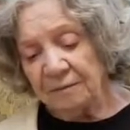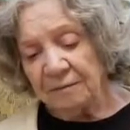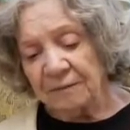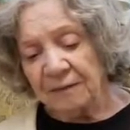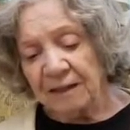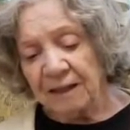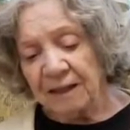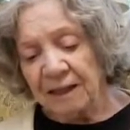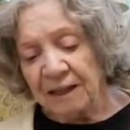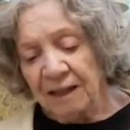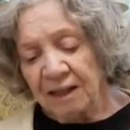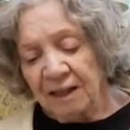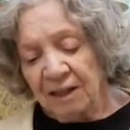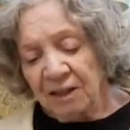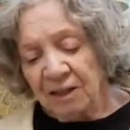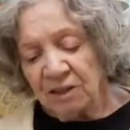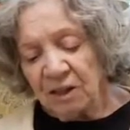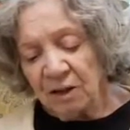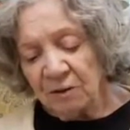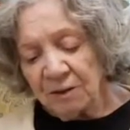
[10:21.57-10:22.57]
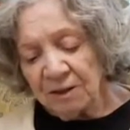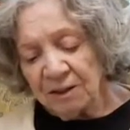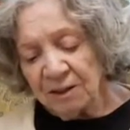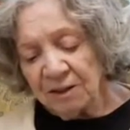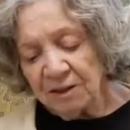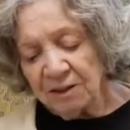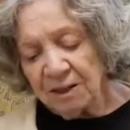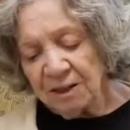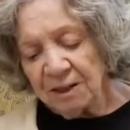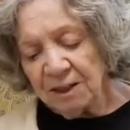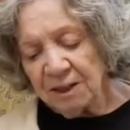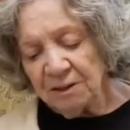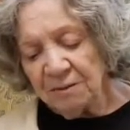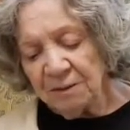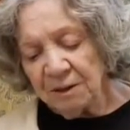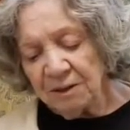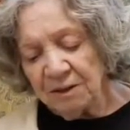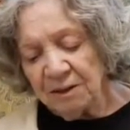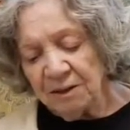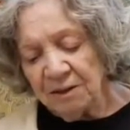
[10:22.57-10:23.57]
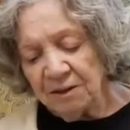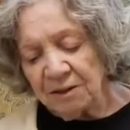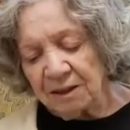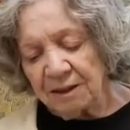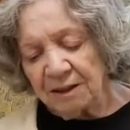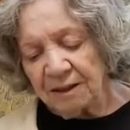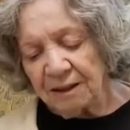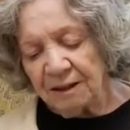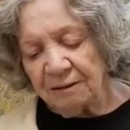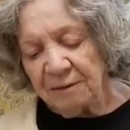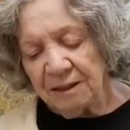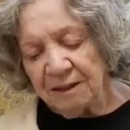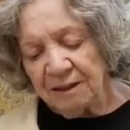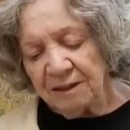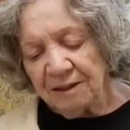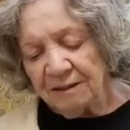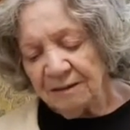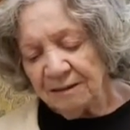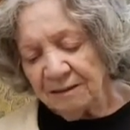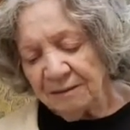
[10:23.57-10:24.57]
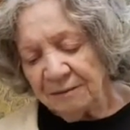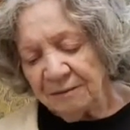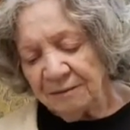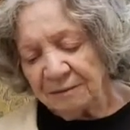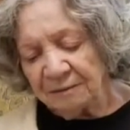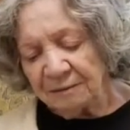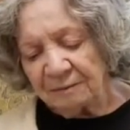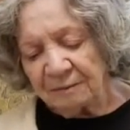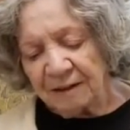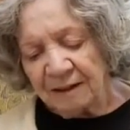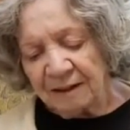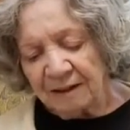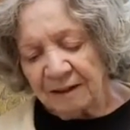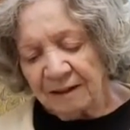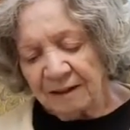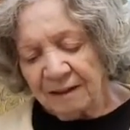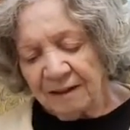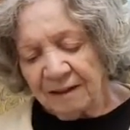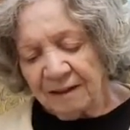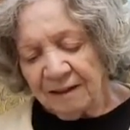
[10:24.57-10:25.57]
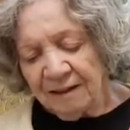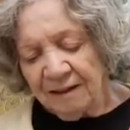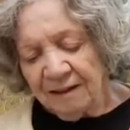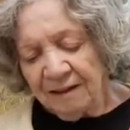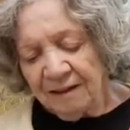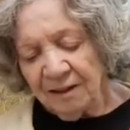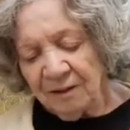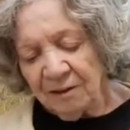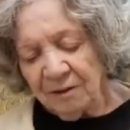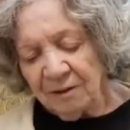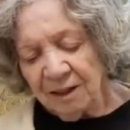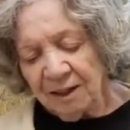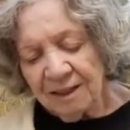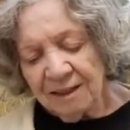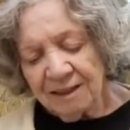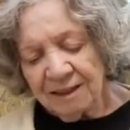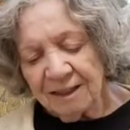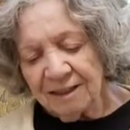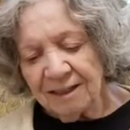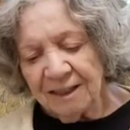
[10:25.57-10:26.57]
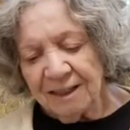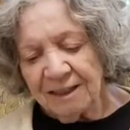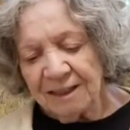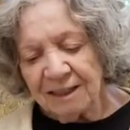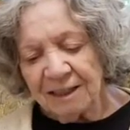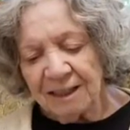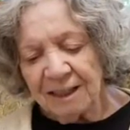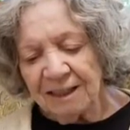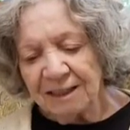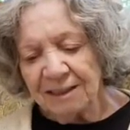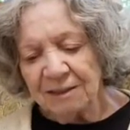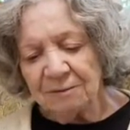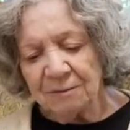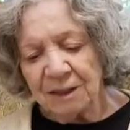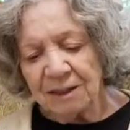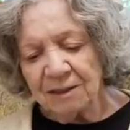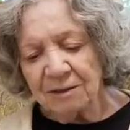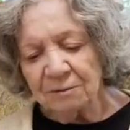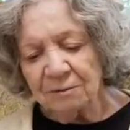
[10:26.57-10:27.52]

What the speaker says: And so this is really good. I mean, you know, it's